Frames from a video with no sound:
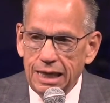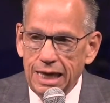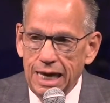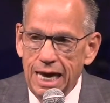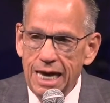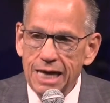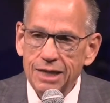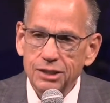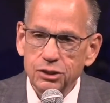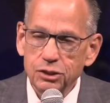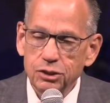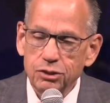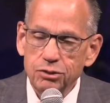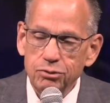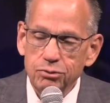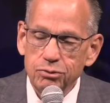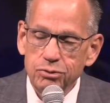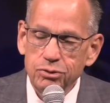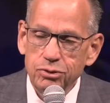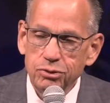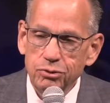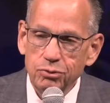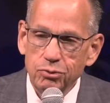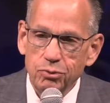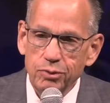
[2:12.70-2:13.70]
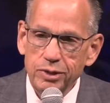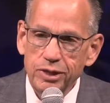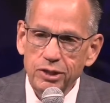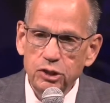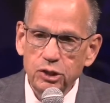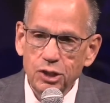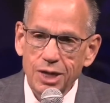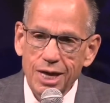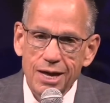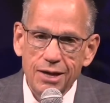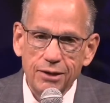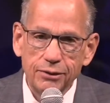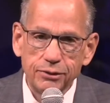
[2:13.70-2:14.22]
ask you to reach
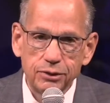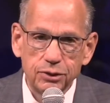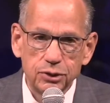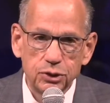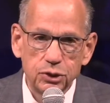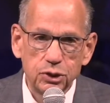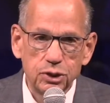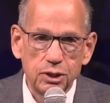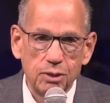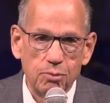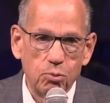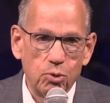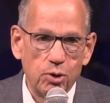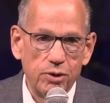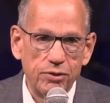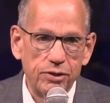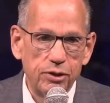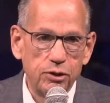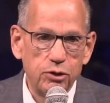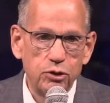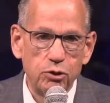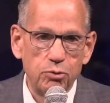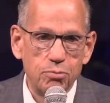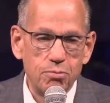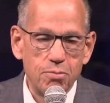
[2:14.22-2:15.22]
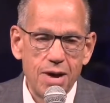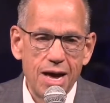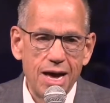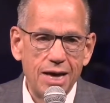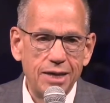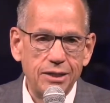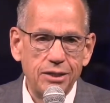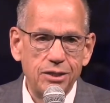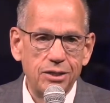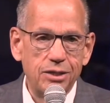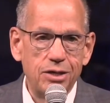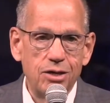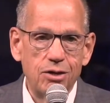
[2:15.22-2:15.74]
out to someone that you
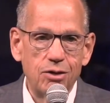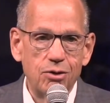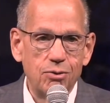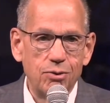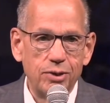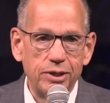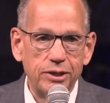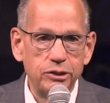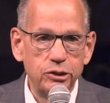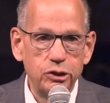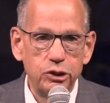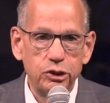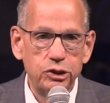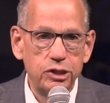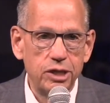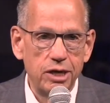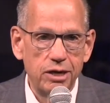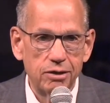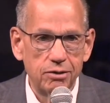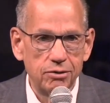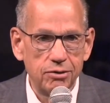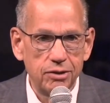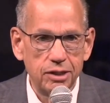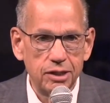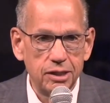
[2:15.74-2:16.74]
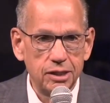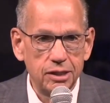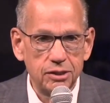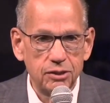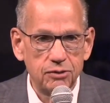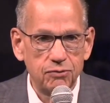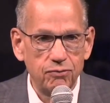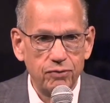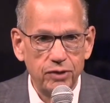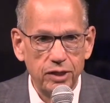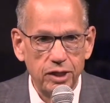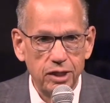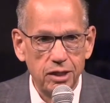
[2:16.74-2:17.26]
might know and share this
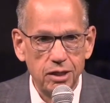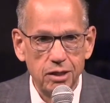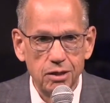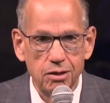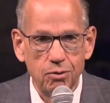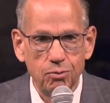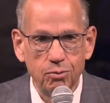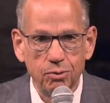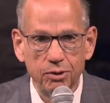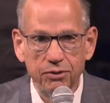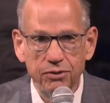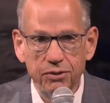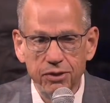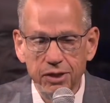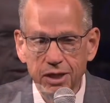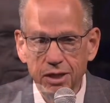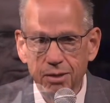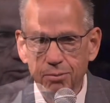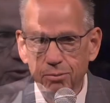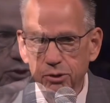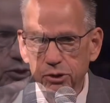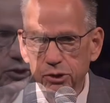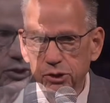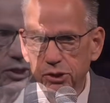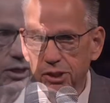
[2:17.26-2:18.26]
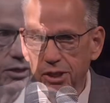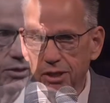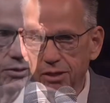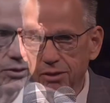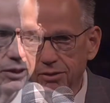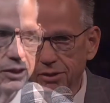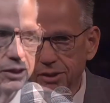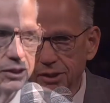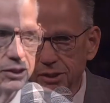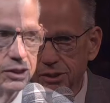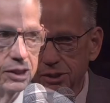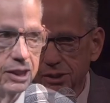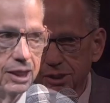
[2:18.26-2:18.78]
video with them or share
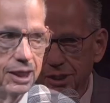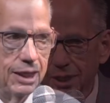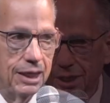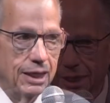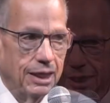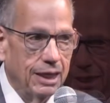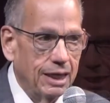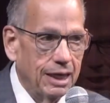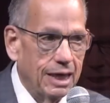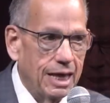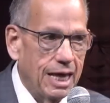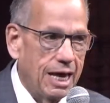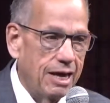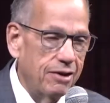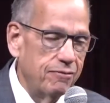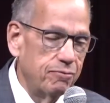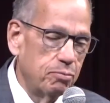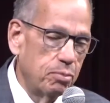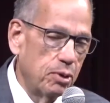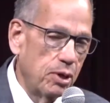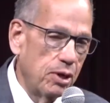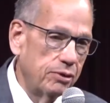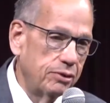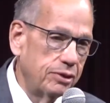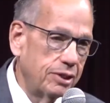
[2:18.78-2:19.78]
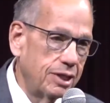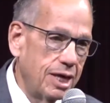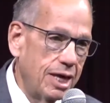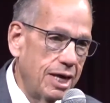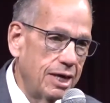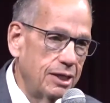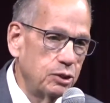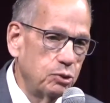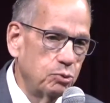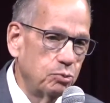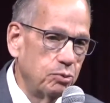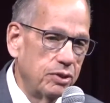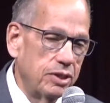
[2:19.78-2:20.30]
this live
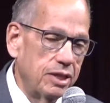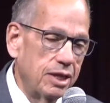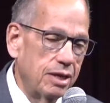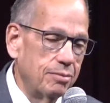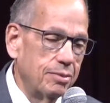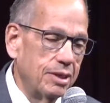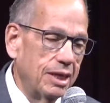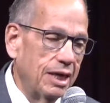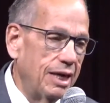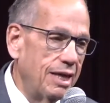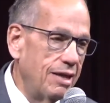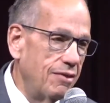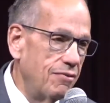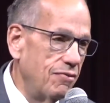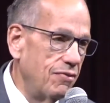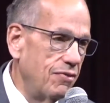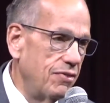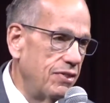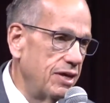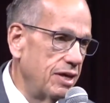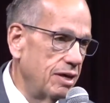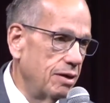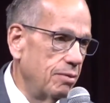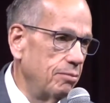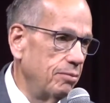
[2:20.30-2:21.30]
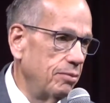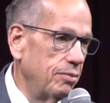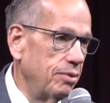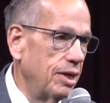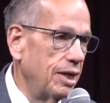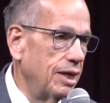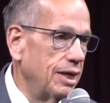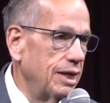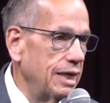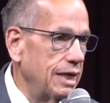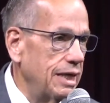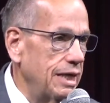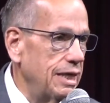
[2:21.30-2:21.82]
broadcast with them and let them
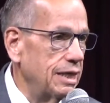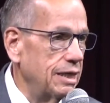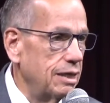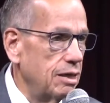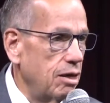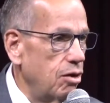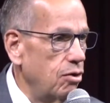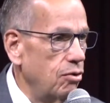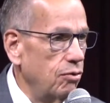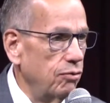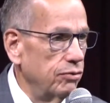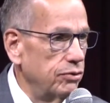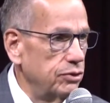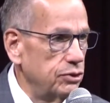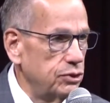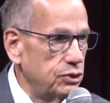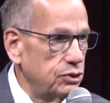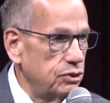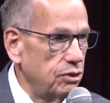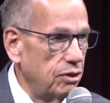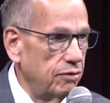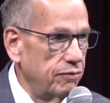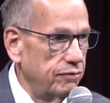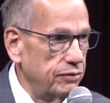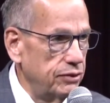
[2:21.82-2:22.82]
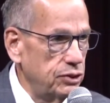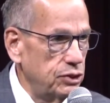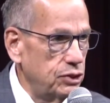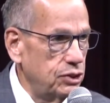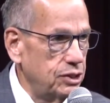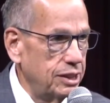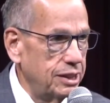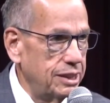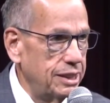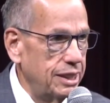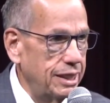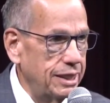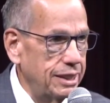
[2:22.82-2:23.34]
in on the service
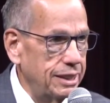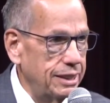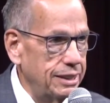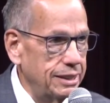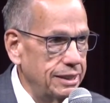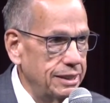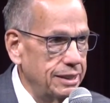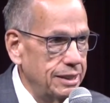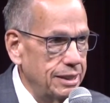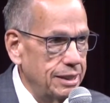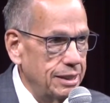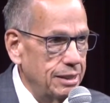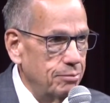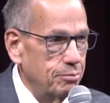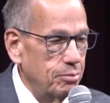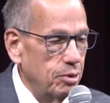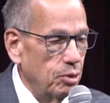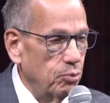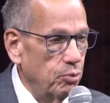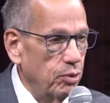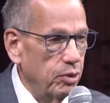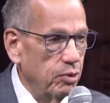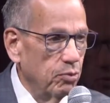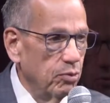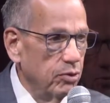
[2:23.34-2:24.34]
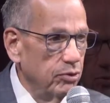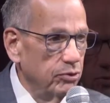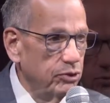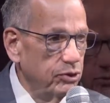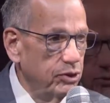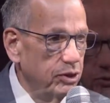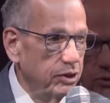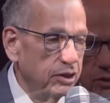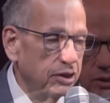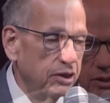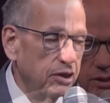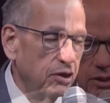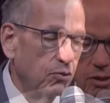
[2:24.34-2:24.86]
today. But we
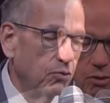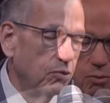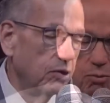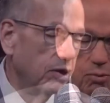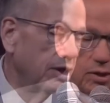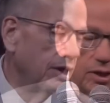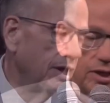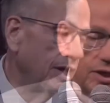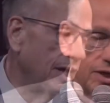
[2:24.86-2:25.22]
want you to know we're